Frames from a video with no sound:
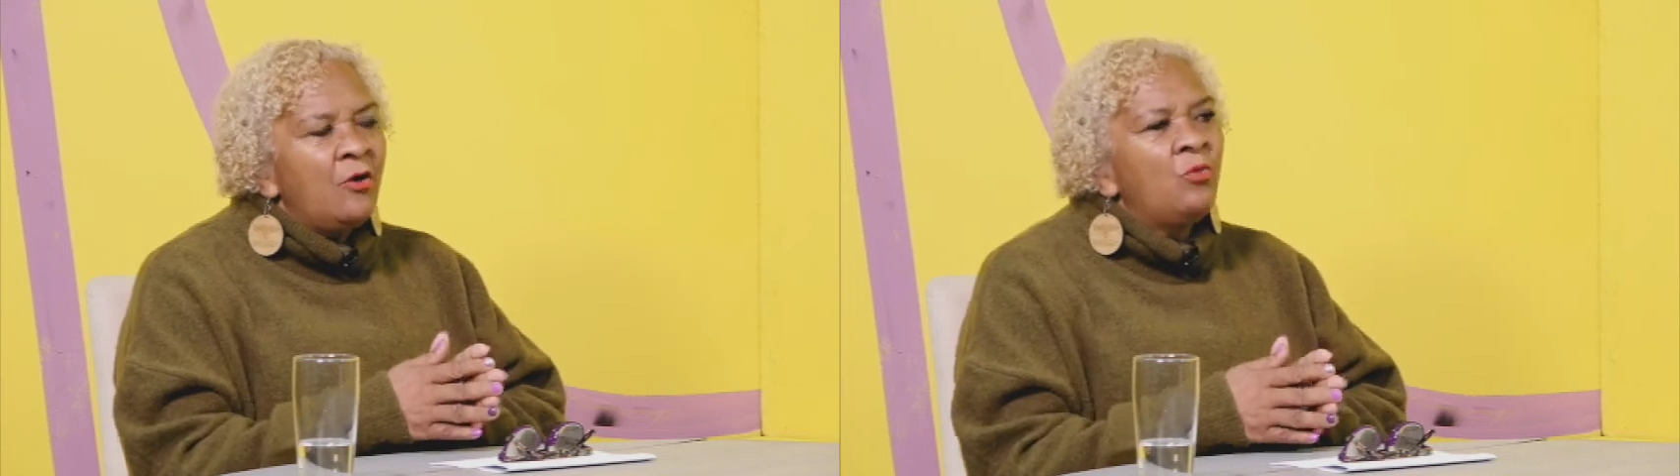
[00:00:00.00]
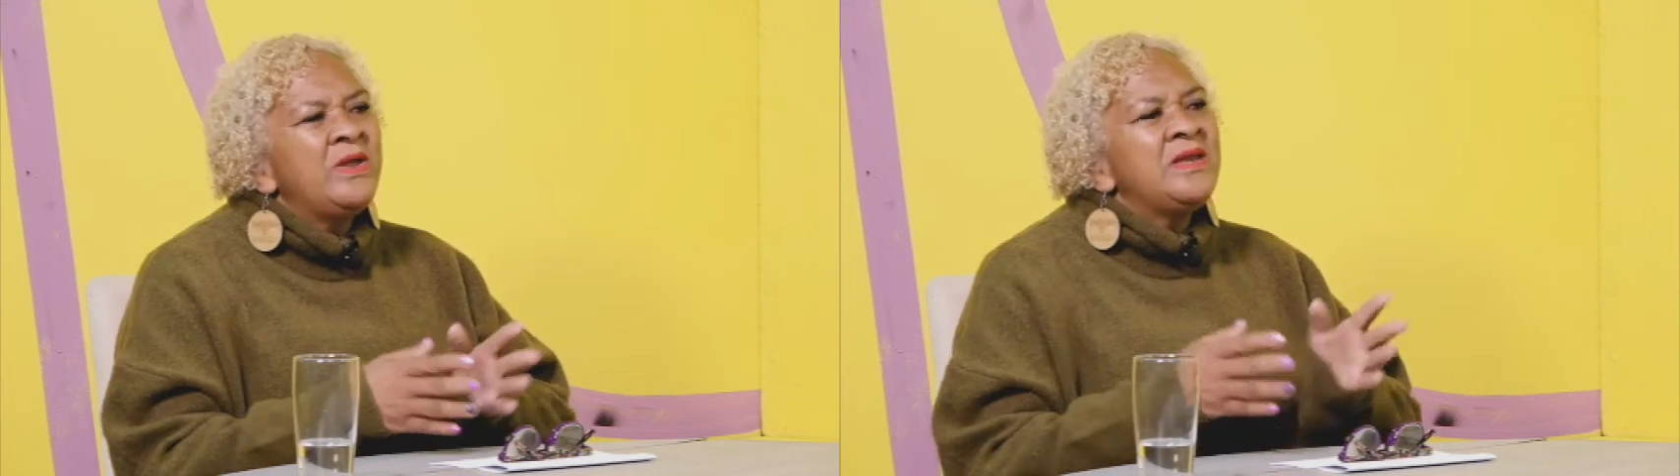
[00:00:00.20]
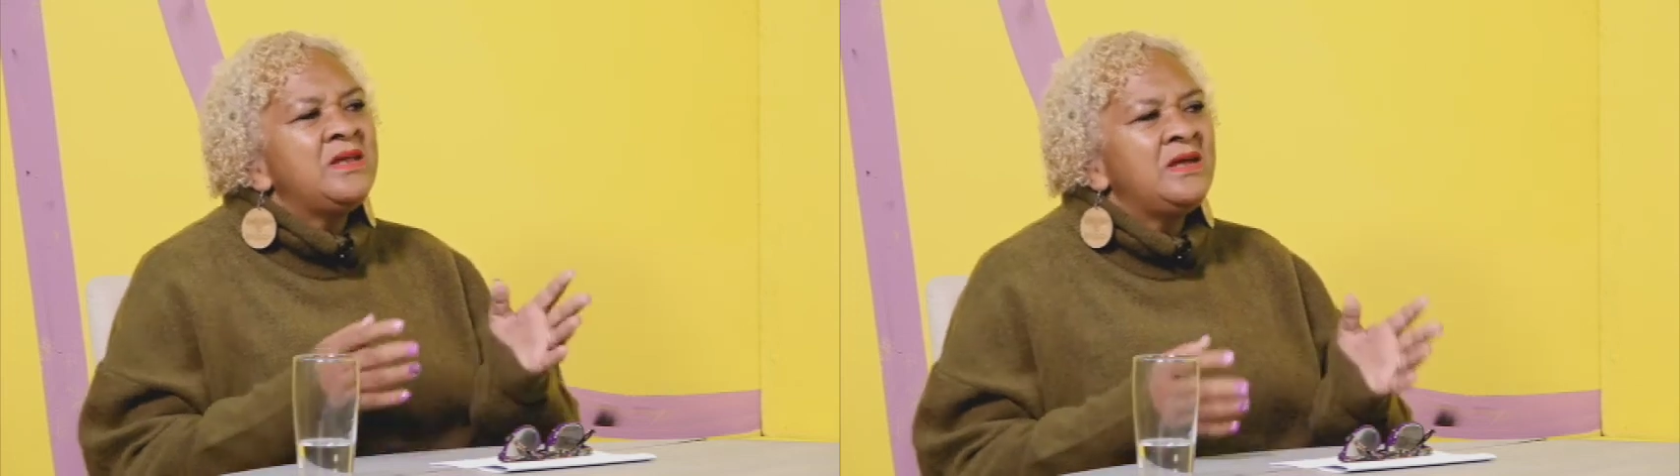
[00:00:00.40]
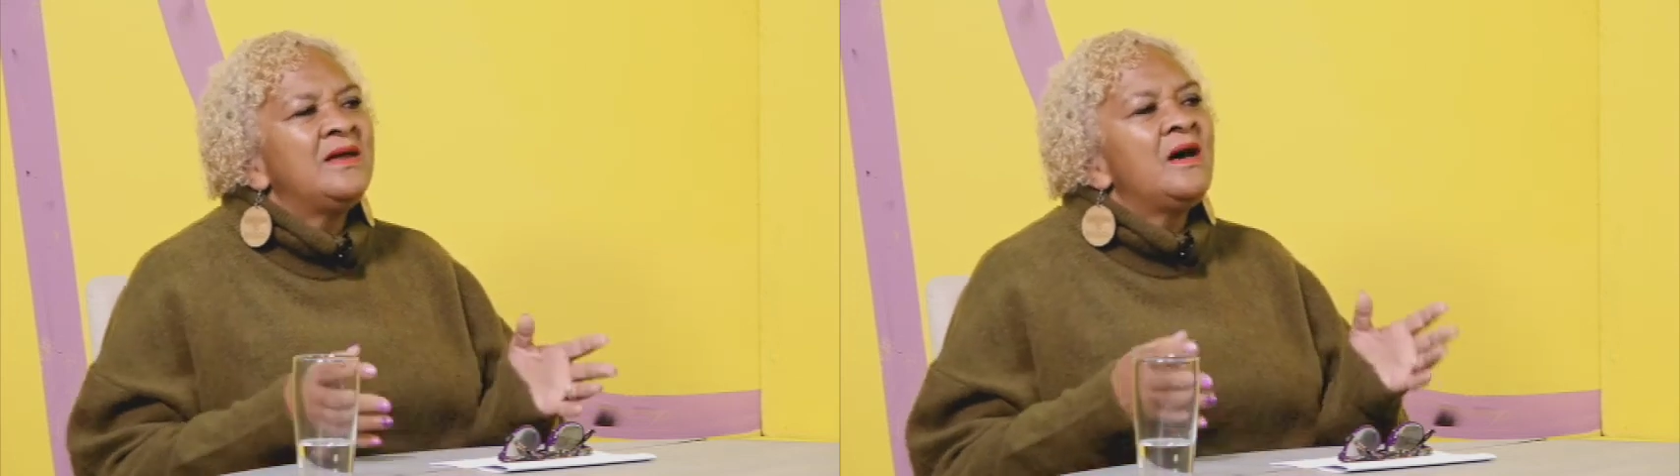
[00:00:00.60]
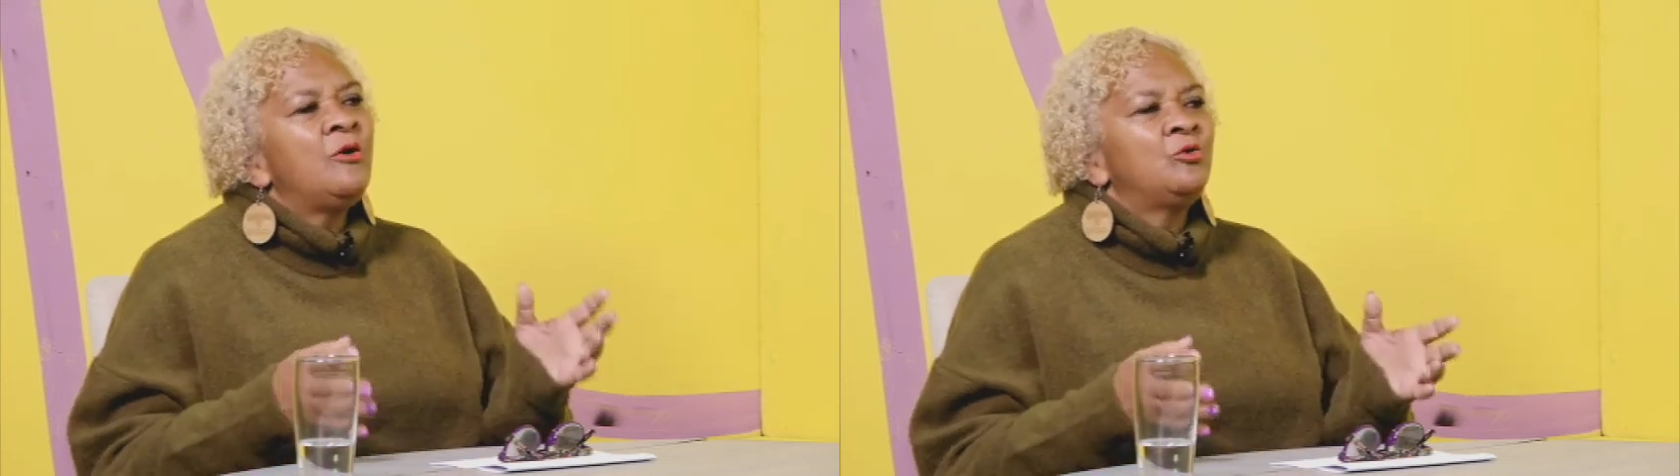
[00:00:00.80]
we need a
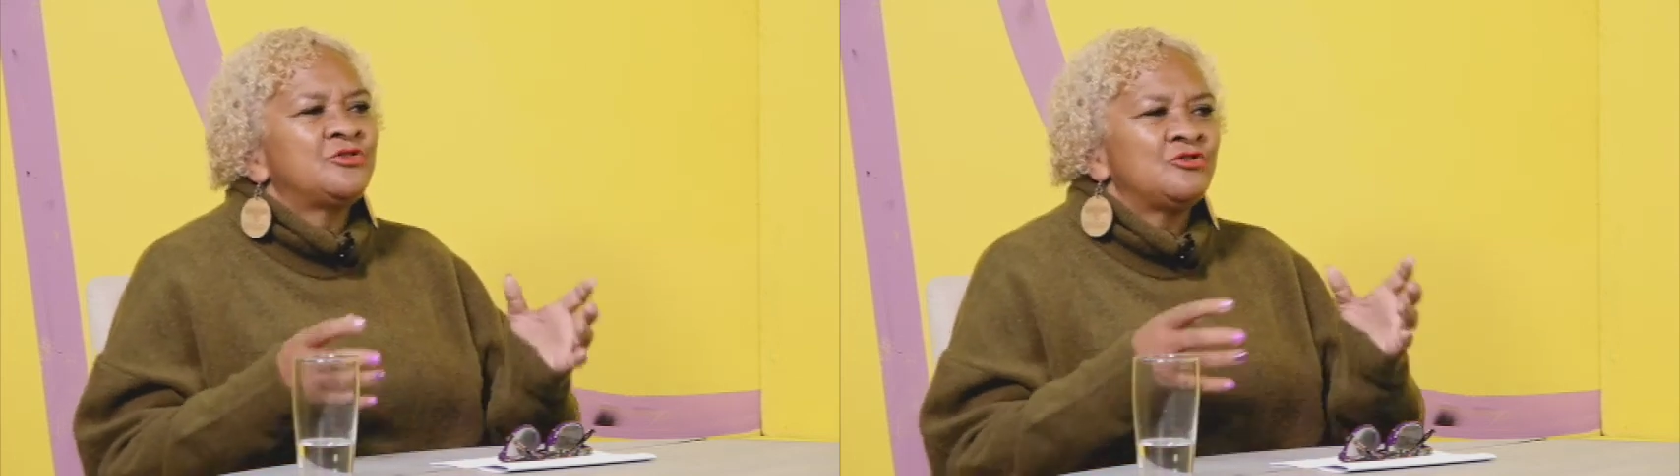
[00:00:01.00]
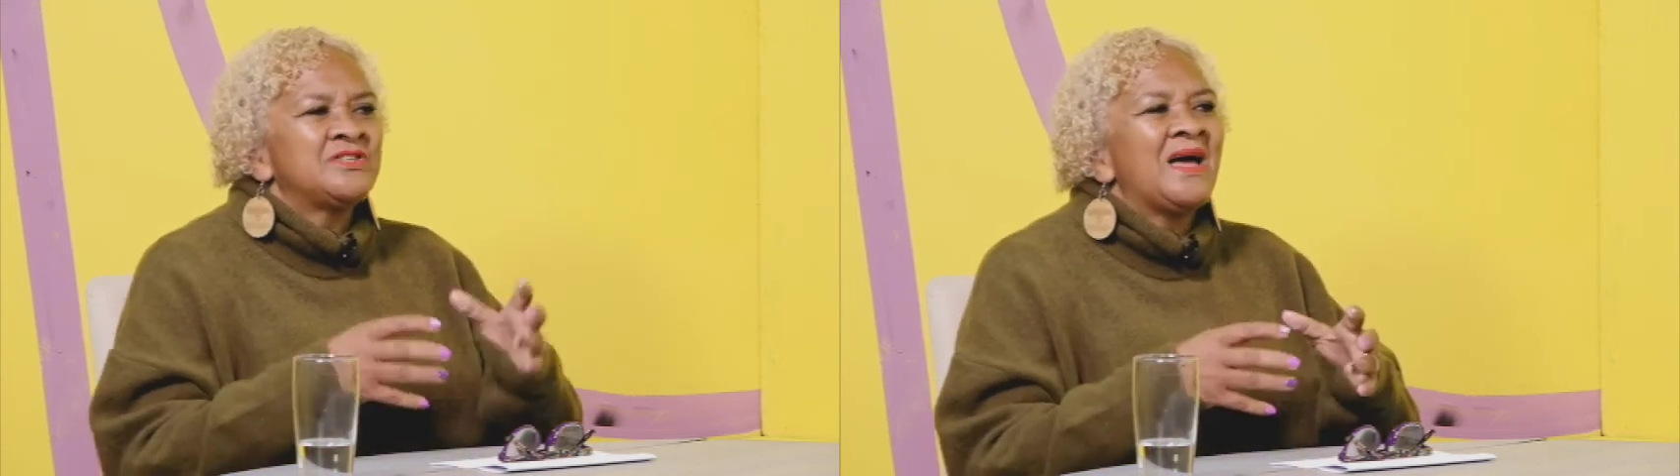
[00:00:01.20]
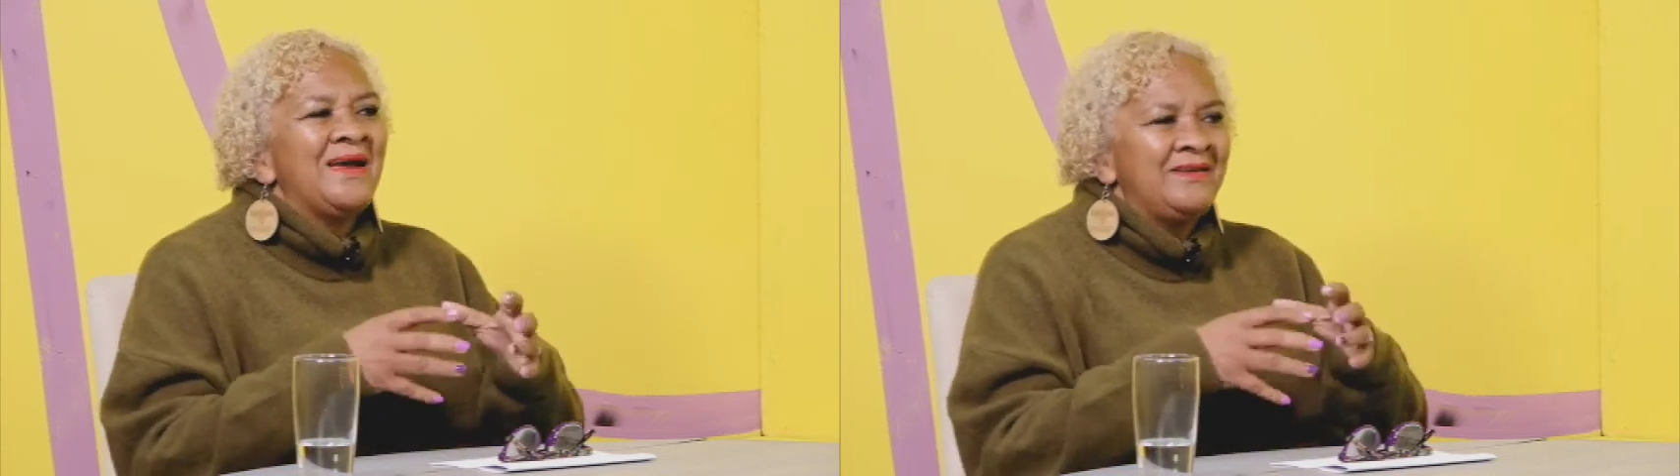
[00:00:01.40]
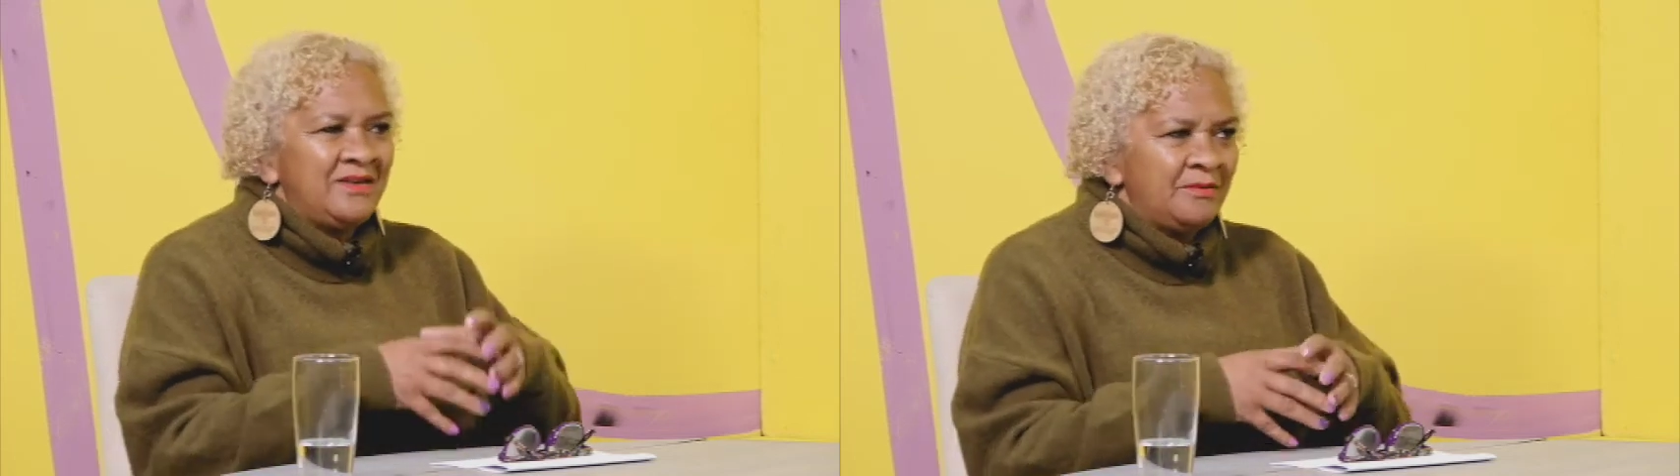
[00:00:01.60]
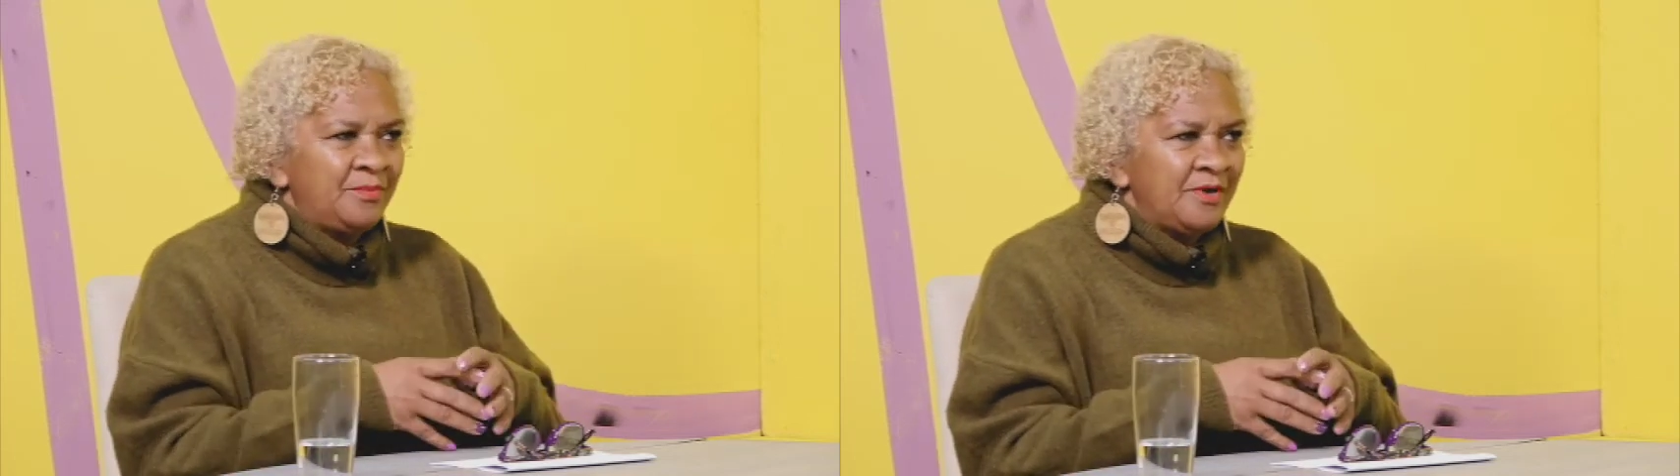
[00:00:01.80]
whole society
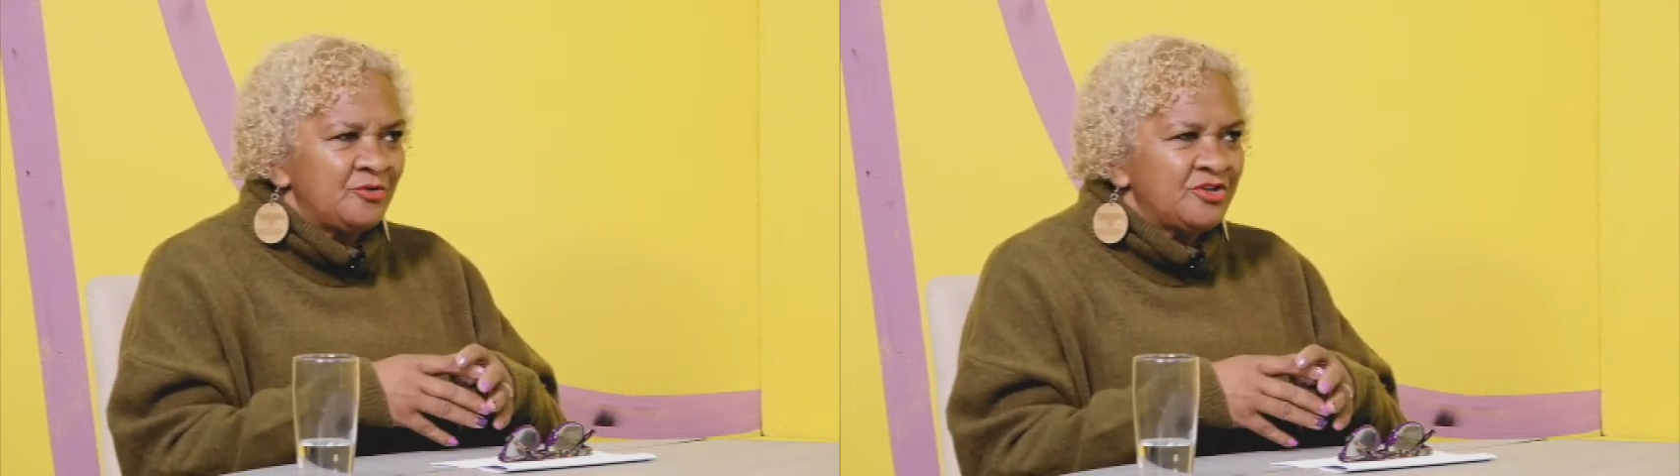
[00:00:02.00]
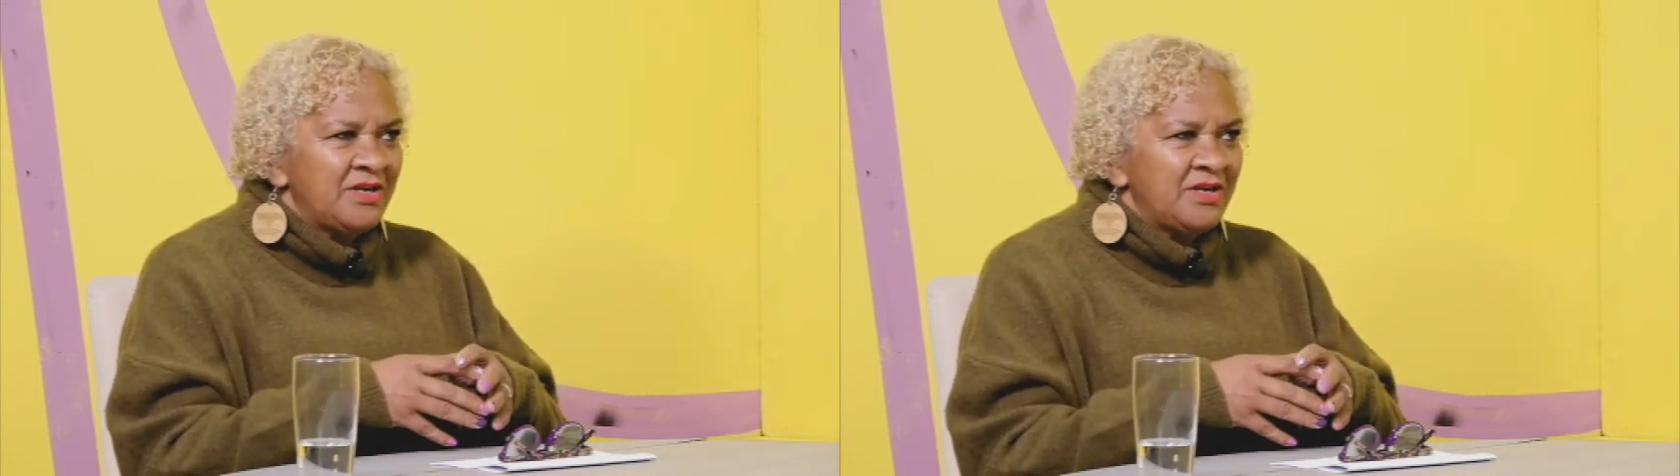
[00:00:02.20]
approach.